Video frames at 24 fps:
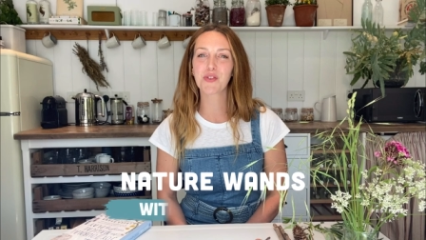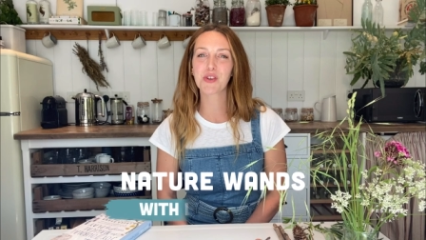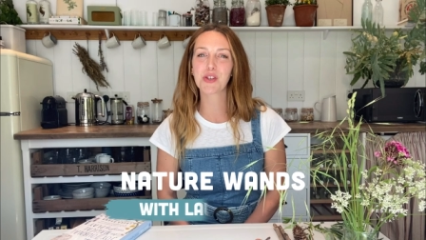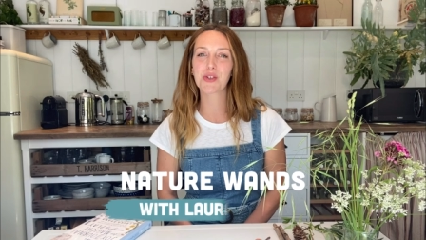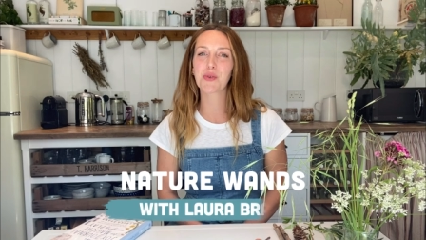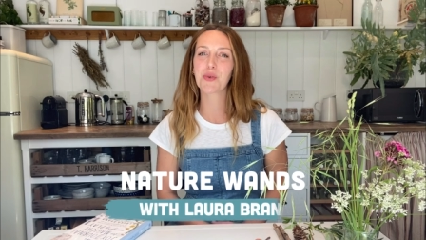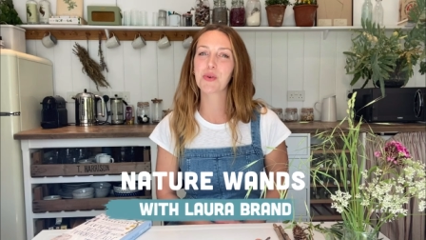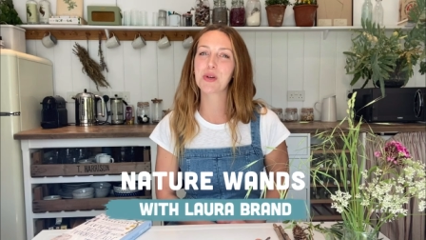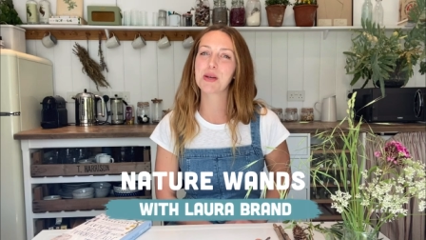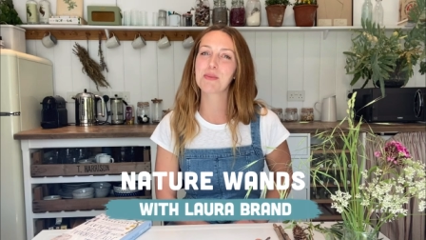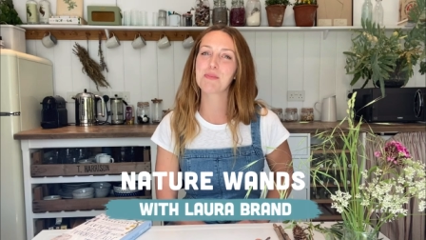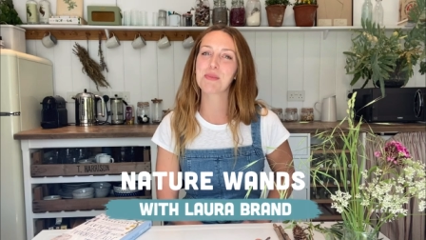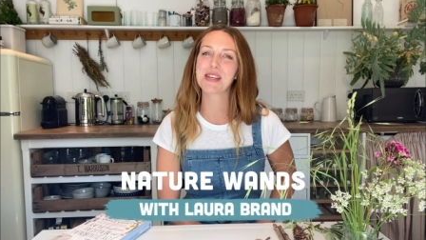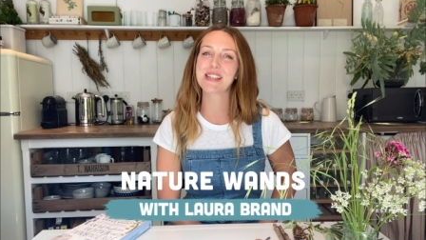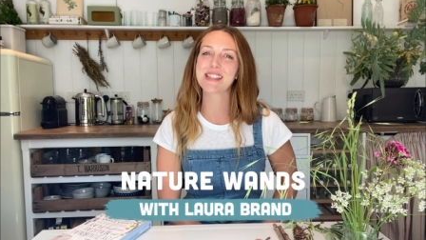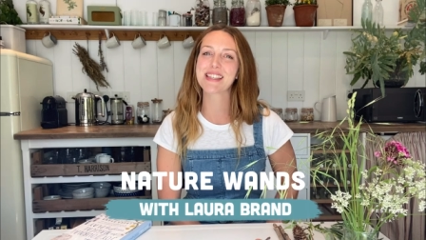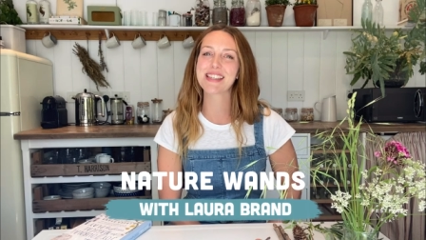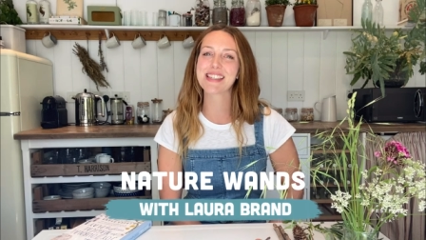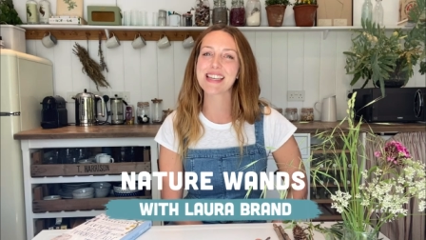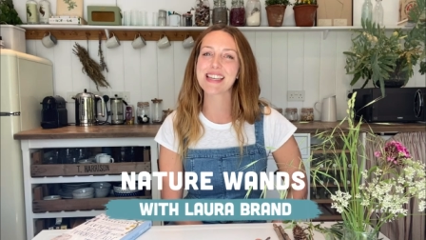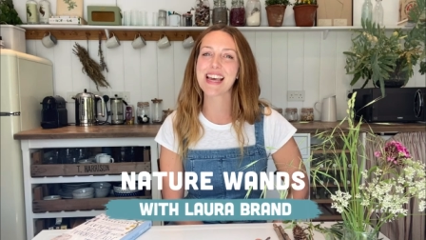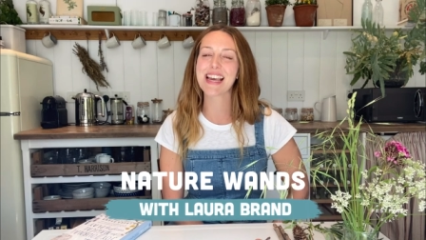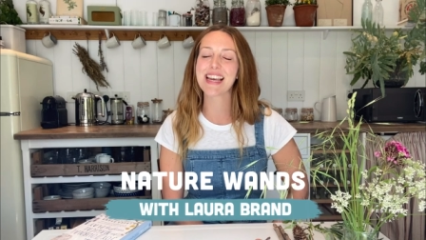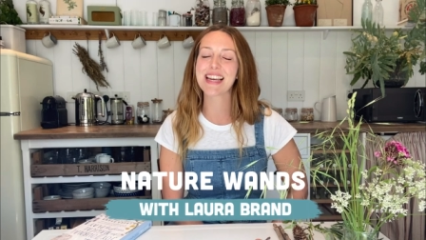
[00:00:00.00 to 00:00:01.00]
for joining me
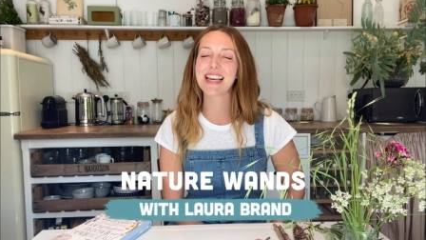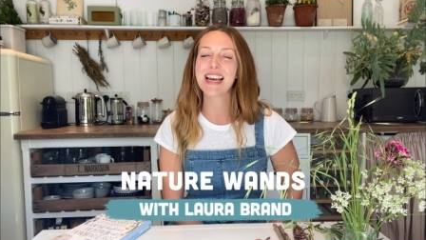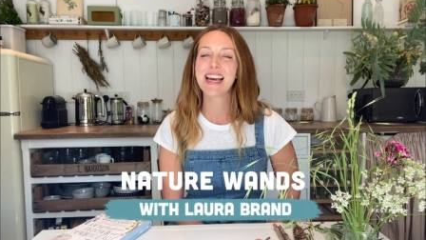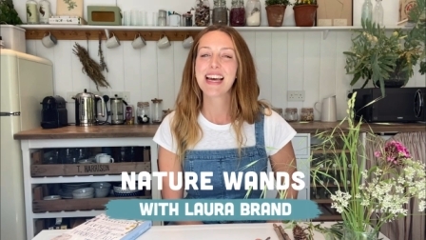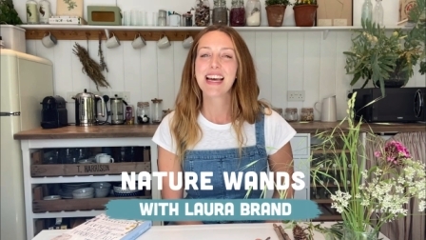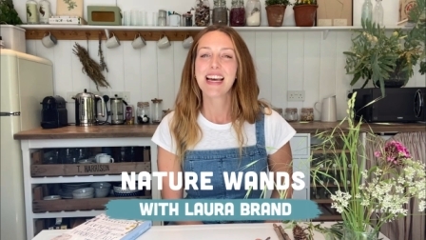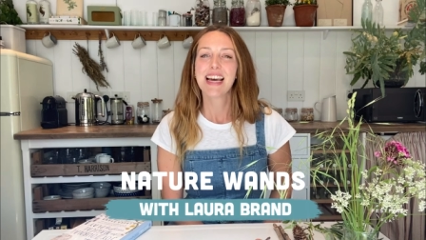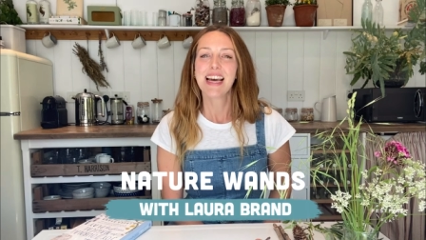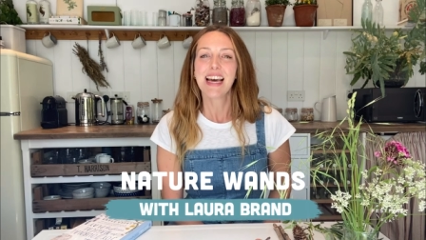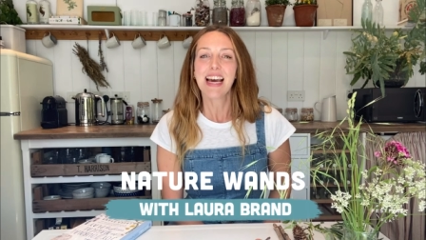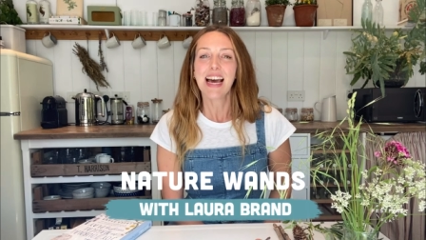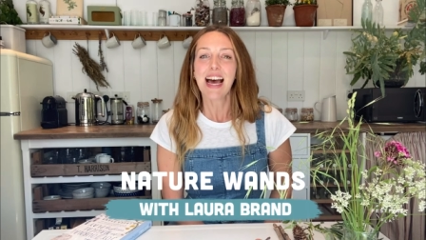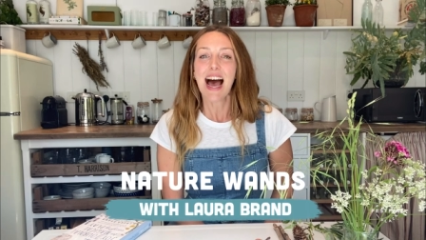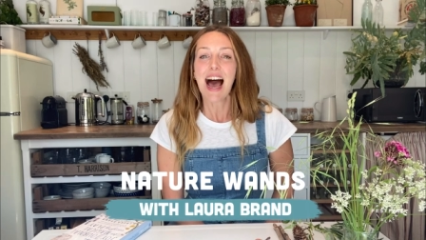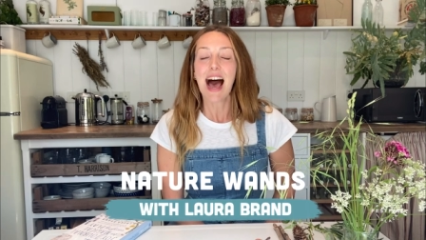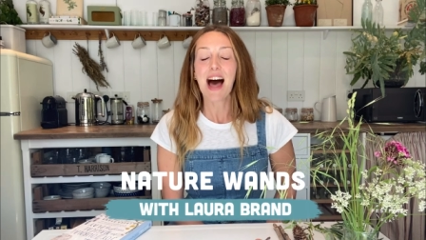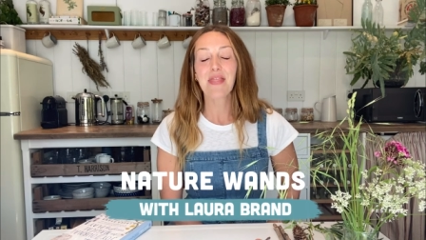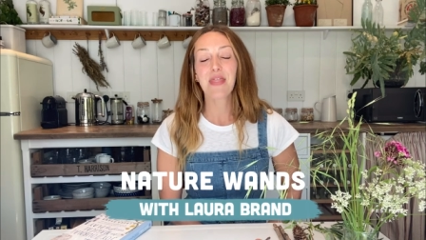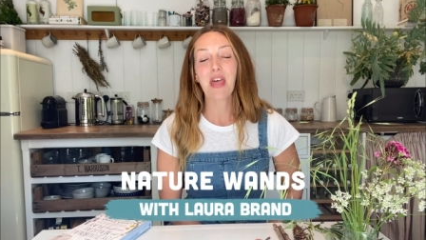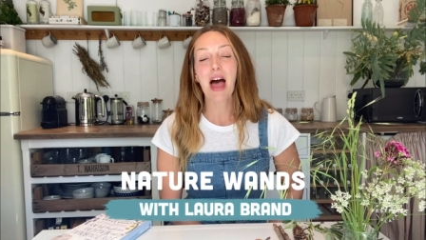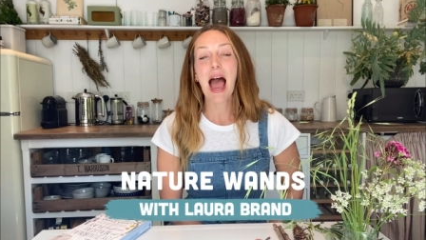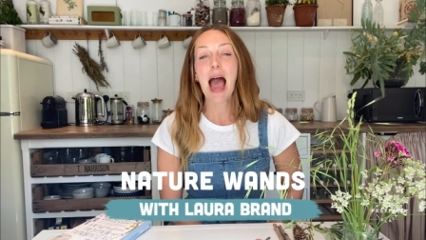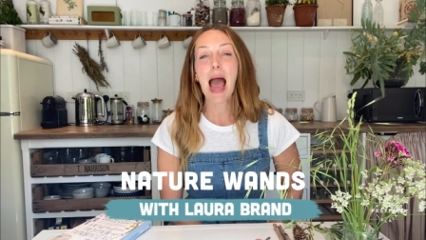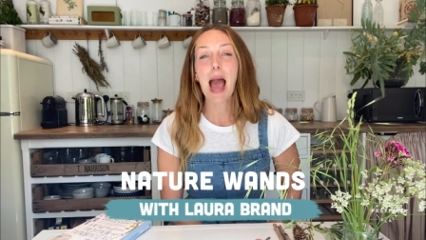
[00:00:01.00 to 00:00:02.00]
today at
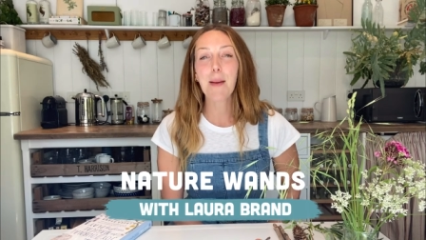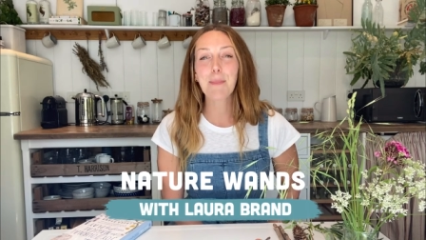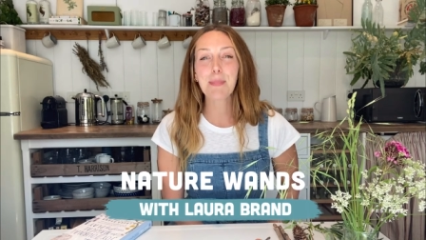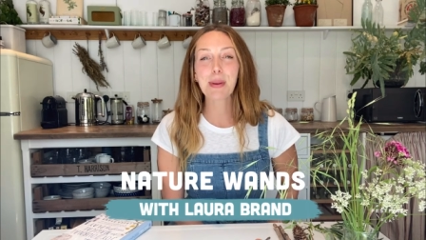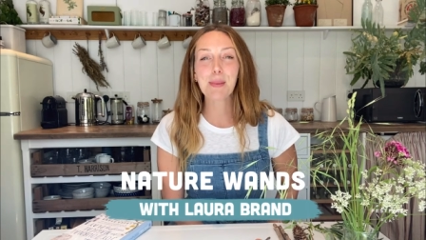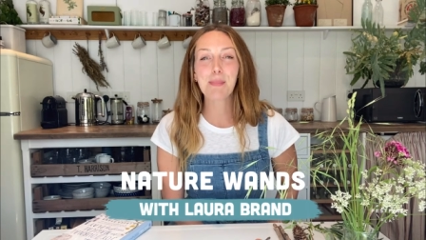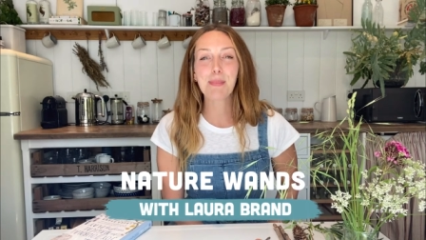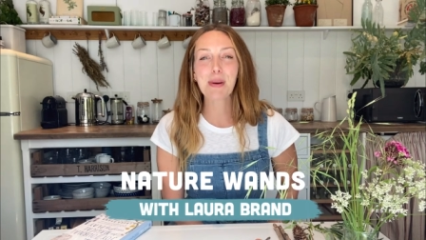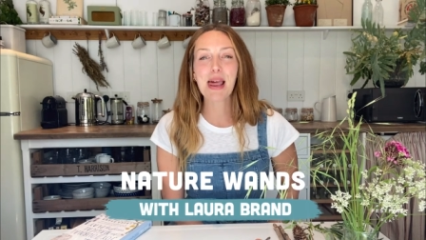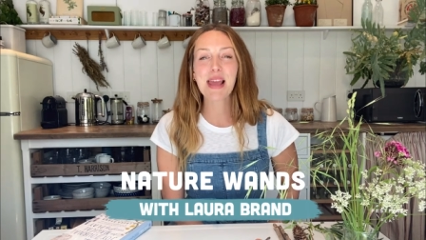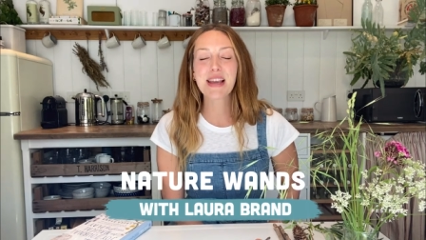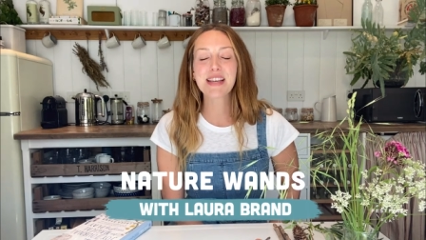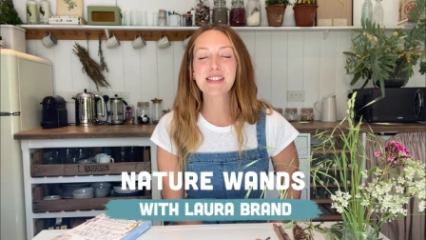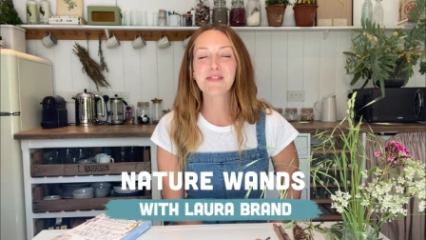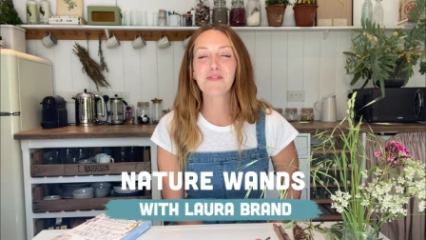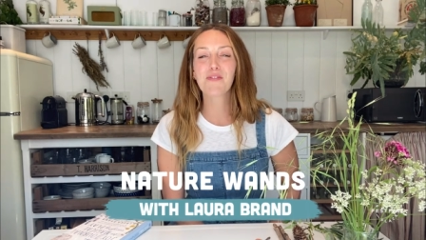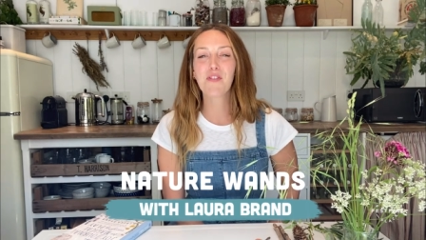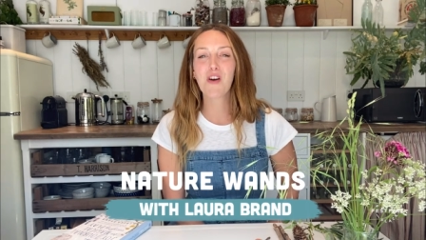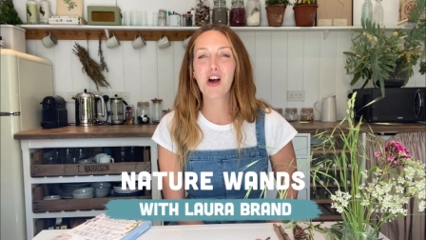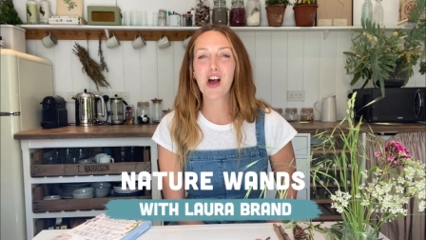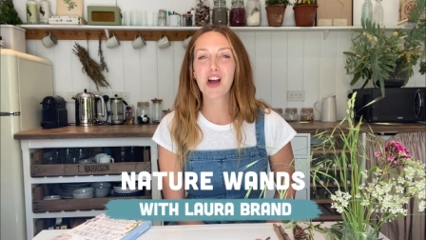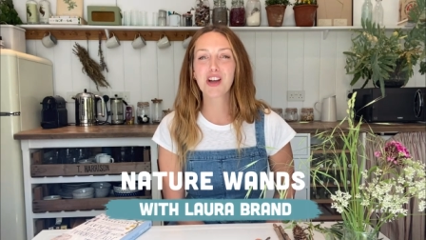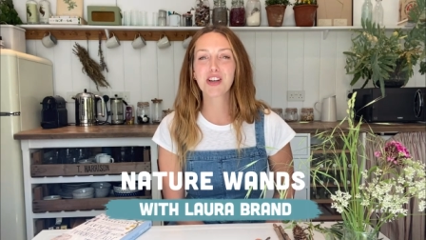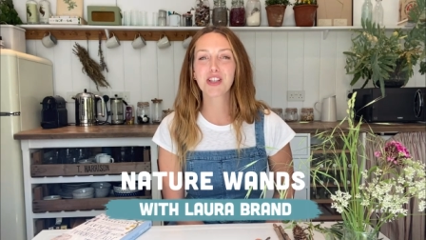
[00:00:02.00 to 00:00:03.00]
the Happy Place
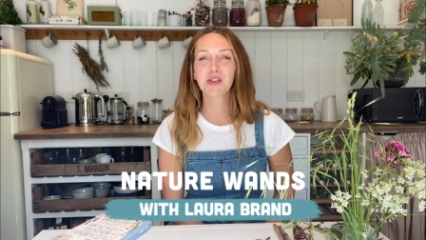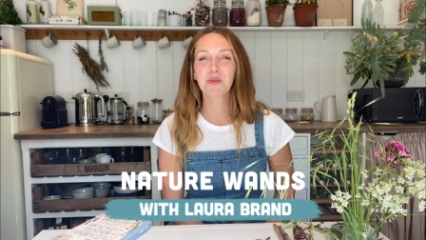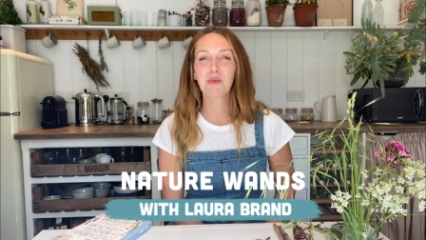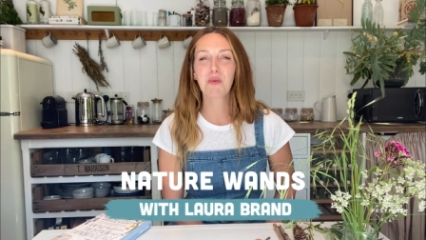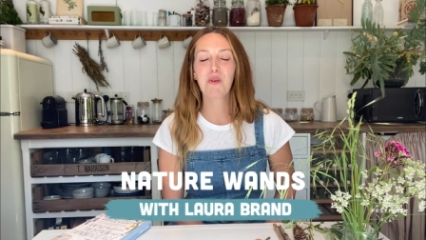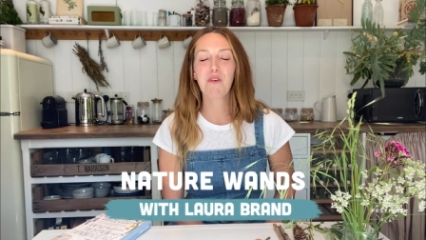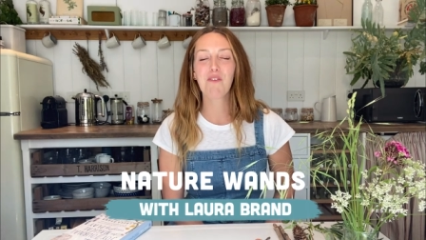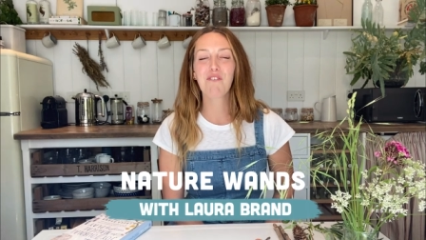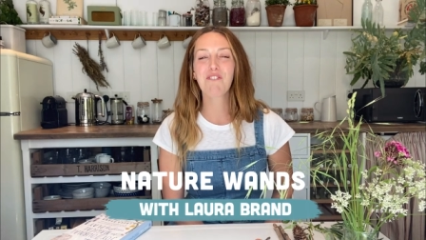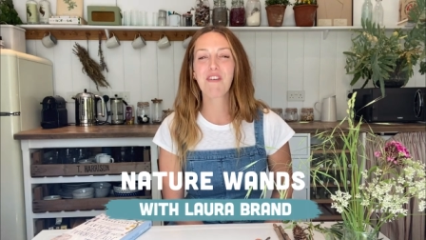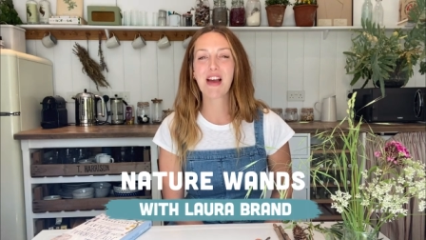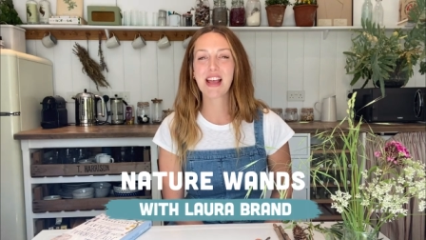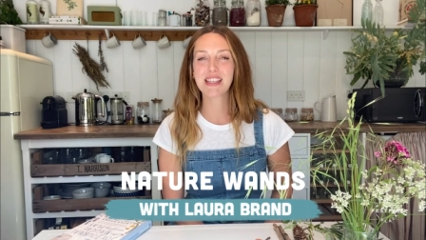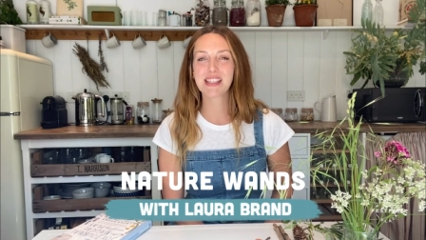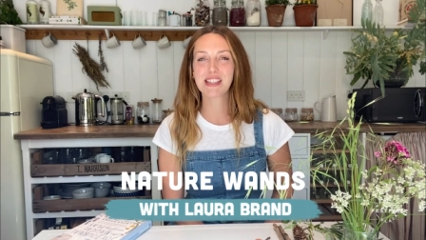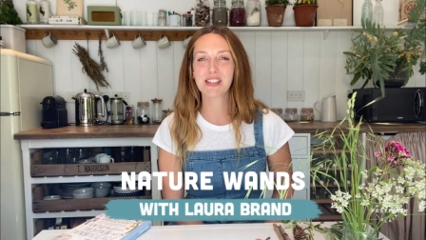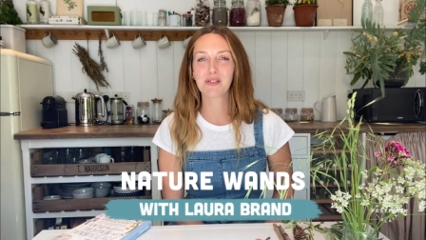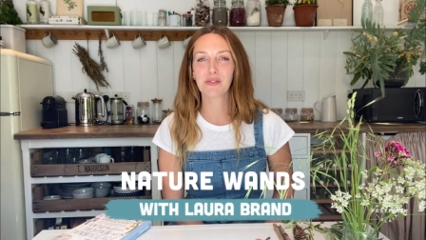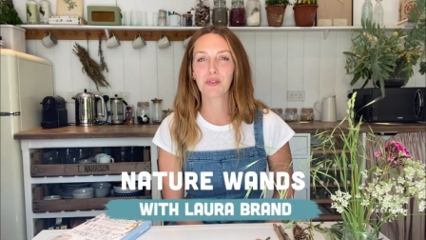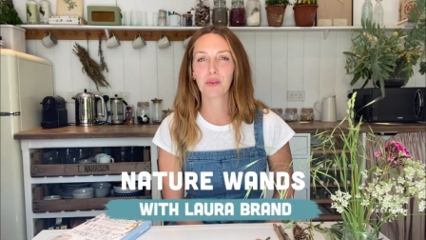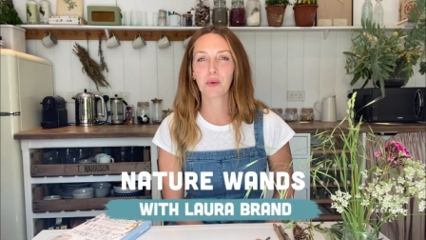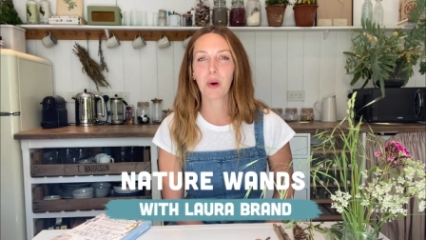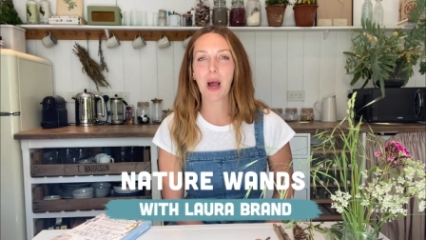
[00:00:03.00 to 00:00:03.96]
Virtual Festival.